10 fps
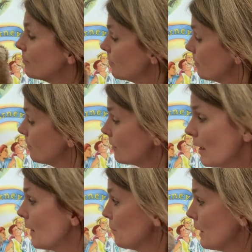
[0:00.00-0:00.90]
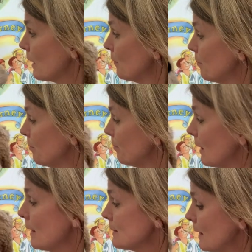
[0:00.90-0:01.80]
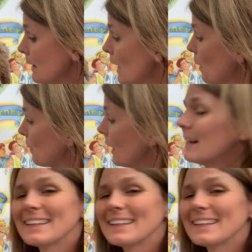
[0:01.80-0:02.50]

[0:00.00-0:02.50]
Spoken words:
Not up there. It's not gonna help you.